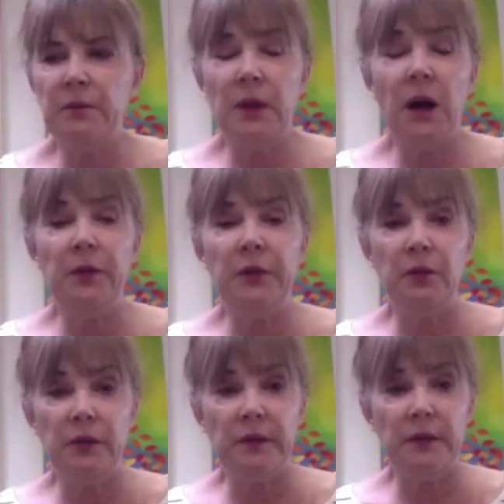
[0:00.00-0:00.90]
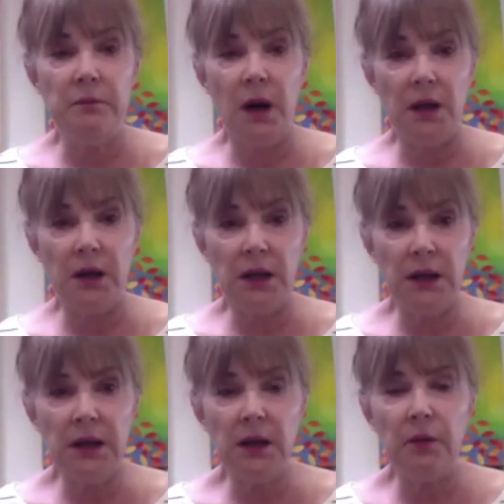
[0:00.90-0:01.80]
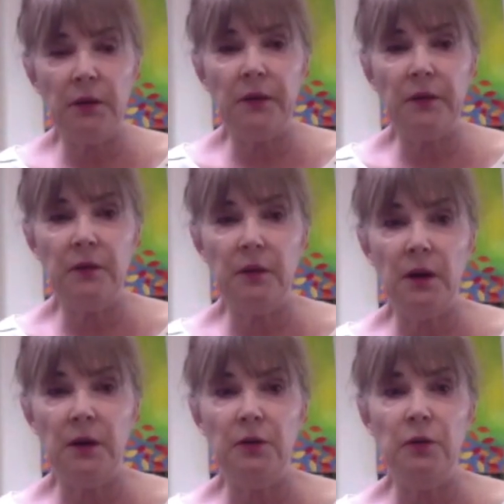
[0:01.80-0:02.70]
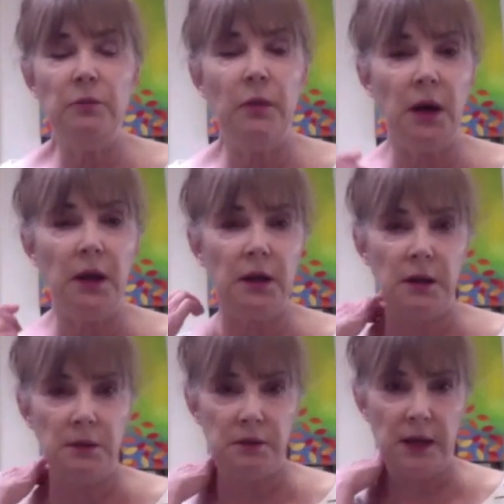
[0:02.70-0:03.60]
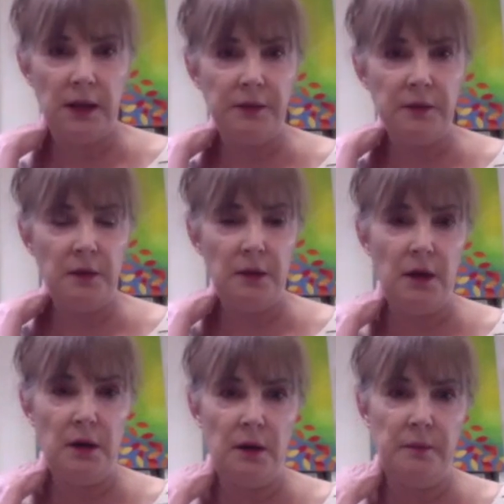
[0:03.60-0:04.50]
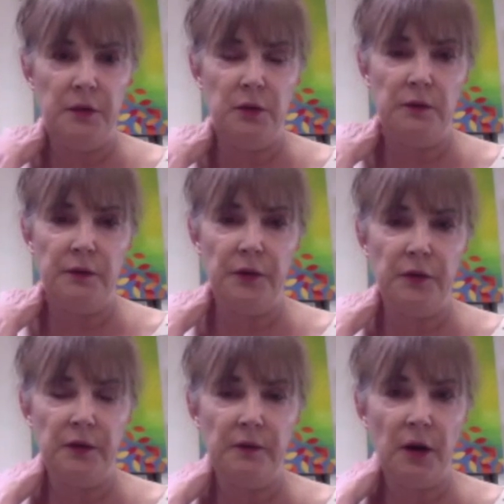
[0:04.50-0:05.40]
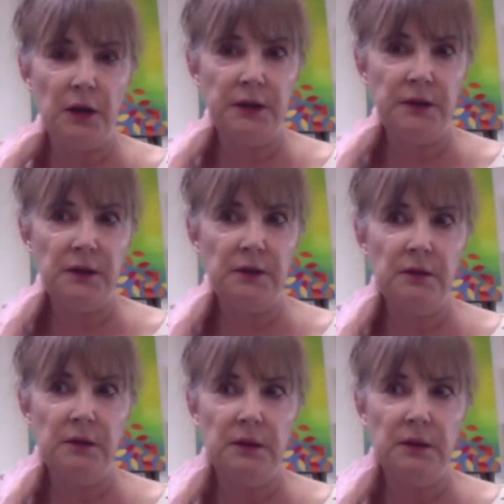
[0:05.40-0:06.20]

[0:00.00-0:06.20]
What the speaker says: I was doing some modeling. I was a nude model at the University of Arlington